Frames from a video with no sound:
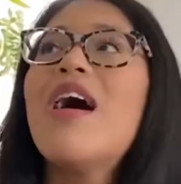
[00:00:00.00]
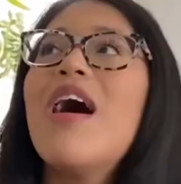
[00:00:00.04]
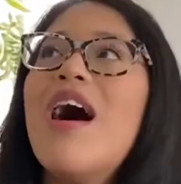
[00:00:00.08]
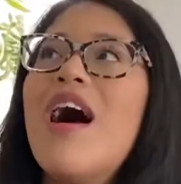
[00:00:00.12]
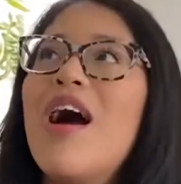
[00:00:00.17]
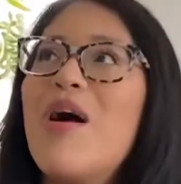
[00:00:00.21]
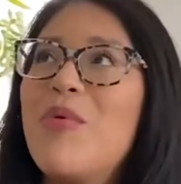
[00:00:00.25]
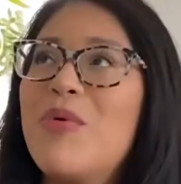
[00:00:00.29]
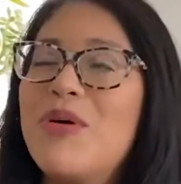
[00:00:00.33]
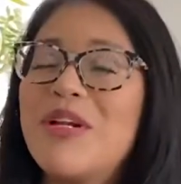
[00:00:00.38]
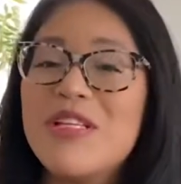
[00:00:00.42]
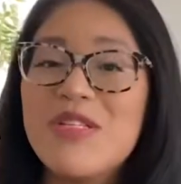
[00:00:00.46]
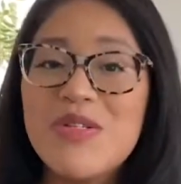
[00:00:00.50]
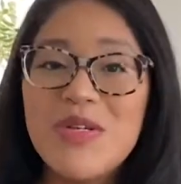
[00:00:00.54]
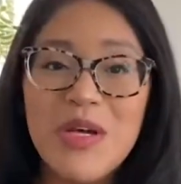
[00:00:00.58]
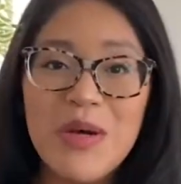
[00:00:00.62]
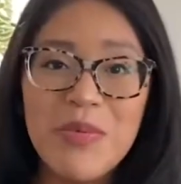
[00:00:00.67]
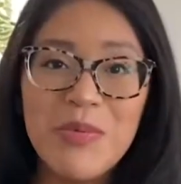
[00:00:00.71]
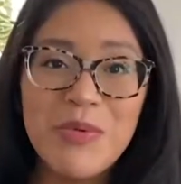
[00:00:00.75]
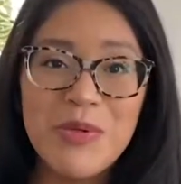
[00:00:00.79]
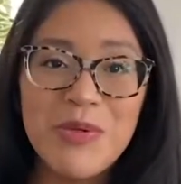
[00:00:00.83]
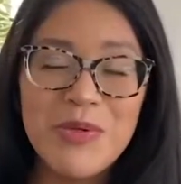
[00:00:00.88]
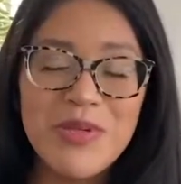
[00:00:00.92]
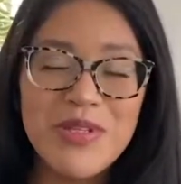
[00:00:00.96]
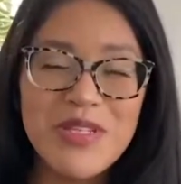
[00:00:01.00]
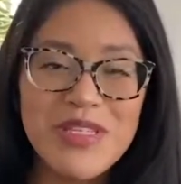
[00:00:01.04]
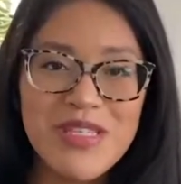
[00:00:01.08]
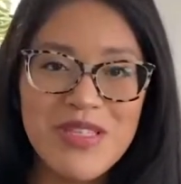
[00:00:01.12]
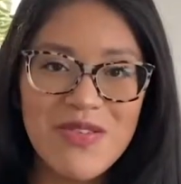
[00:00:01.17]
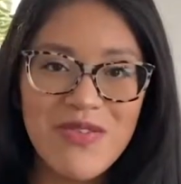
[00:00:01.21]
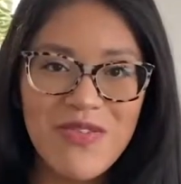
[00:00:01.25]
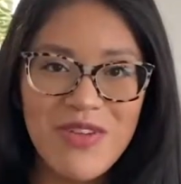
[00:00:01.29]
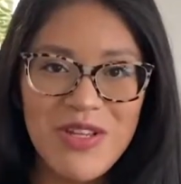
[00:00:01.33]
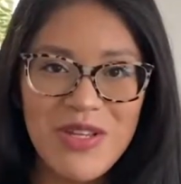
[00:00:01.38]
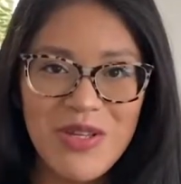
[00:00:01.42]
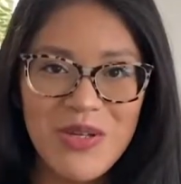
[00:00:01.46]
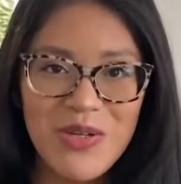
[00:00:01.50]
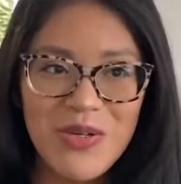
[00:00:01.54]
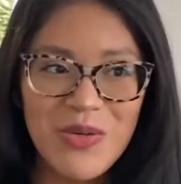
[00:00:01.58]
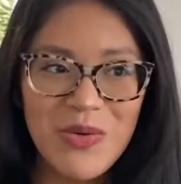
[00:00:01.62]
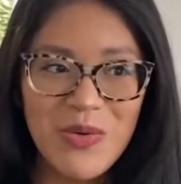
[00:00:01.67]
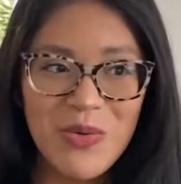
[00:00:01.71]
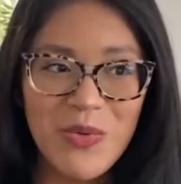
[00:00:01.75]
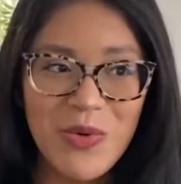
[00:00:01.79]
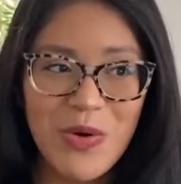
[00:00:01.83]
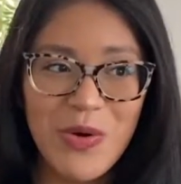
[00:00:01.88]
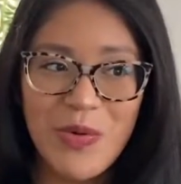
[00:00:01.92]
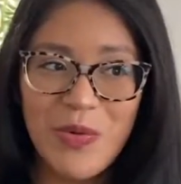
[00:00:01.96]
I wanted to upload this
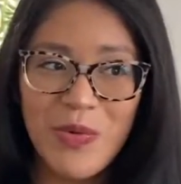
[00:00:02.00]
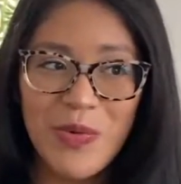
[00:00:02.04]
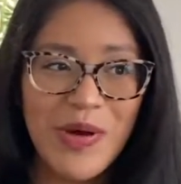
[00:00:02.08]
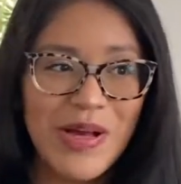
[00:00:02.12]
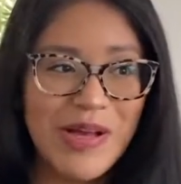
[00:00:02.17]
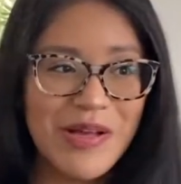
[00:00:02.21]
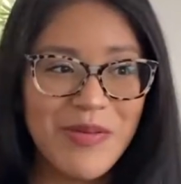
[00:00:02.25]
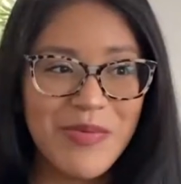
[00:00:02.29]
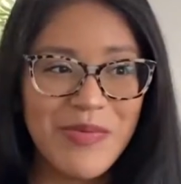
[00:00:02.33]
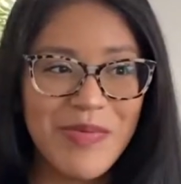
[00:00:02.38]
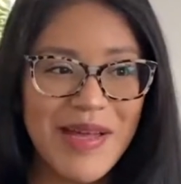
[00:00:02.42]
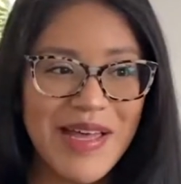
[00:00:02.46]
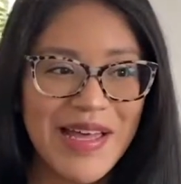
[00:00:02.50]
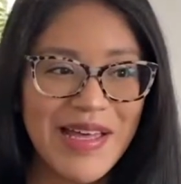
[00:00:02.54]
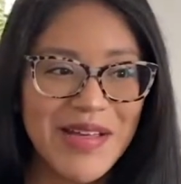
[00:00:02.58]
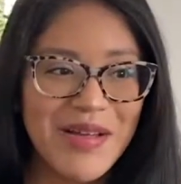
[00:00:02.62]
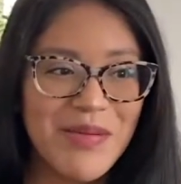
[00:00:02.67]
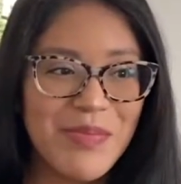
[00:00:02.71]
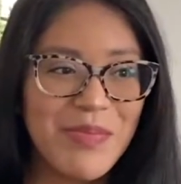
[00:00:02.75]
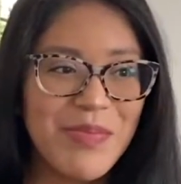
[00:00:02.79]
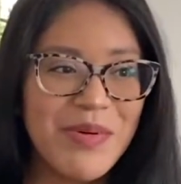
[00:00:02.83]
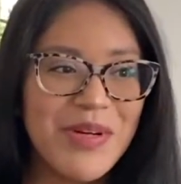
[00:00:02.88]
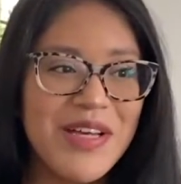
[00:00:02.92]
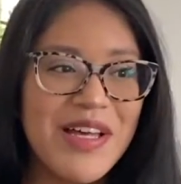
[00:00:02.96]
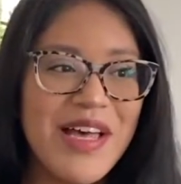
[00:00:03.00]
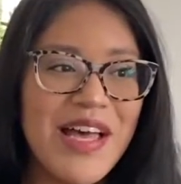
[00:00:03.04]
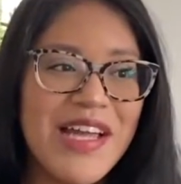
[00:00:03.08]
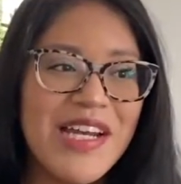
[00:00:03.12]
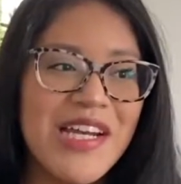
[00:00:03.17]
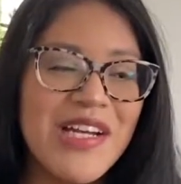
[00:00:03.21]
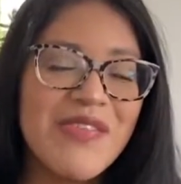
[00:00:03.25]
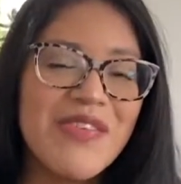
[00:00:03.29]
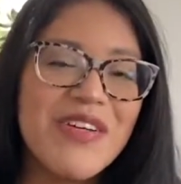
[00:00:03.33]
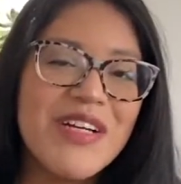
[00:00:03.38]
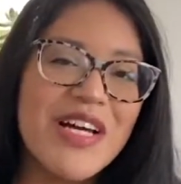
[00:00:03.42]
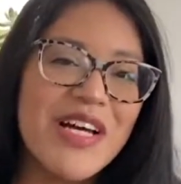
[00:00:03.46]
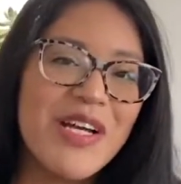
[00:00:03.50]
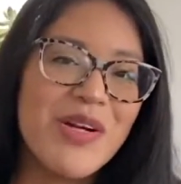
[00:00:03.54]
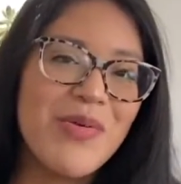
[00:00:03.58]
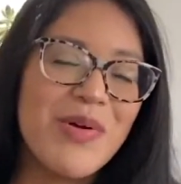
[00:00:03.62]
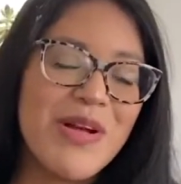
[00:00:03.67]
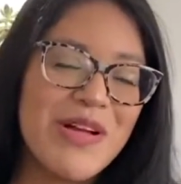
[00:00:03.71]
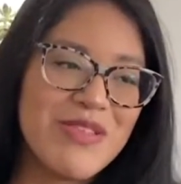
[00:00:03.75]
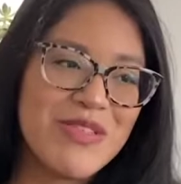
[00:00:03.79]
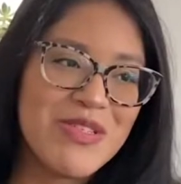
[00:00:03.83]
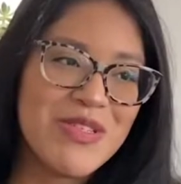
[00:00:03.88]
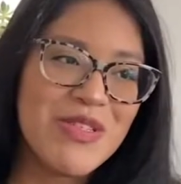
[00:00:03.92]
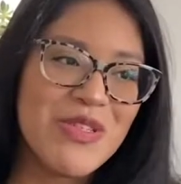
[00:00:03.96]
video a while back, but I never got
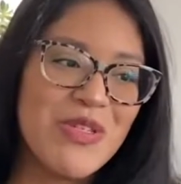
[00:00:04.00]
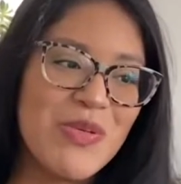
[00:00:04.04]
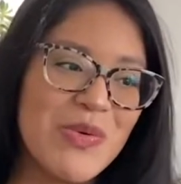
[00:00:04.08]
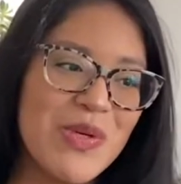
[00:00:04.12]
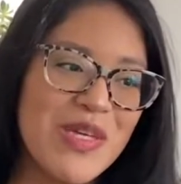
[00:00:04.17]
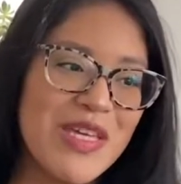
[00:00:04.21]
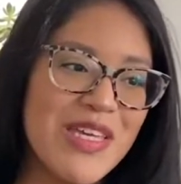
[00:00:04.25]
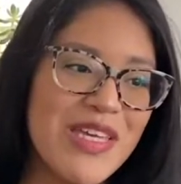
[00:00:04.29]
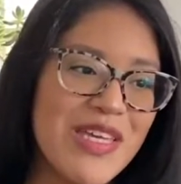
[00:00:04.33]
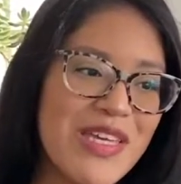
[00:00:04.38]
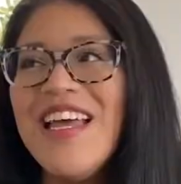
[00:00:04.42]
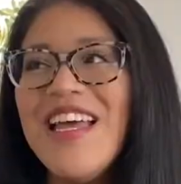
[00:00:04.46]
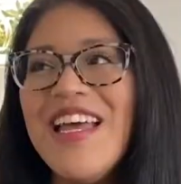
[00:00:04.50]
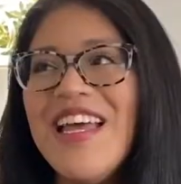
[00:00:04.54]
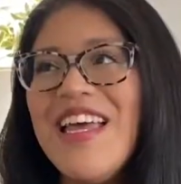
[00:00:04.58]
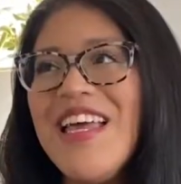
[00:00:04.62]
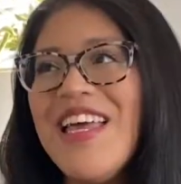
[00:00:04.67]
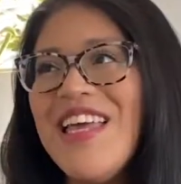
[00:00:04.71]
around to doing it.